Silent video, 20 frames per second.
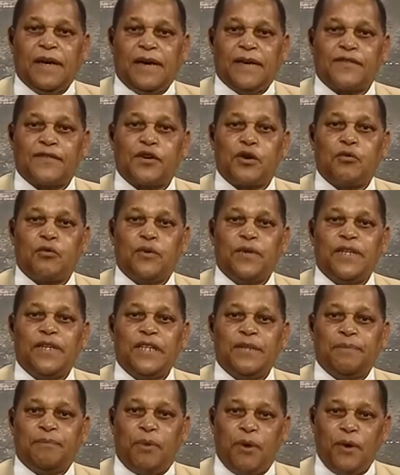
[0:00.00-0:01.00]
And so we
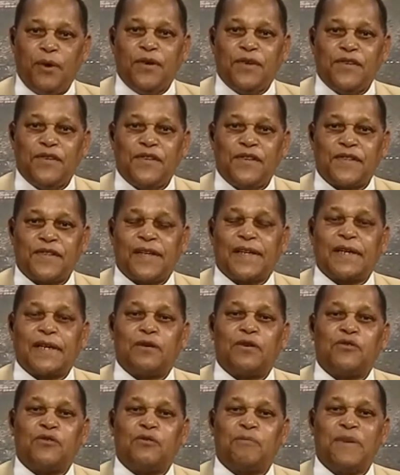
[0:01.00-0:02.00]
need policies that are
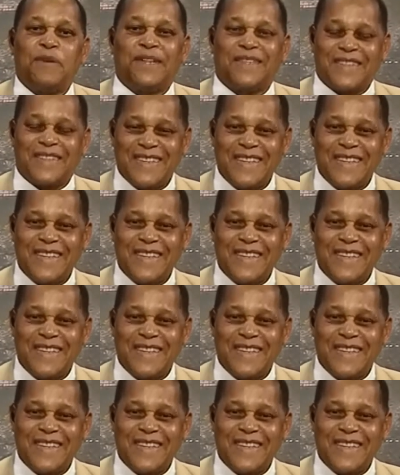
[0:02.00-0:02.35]
going to make it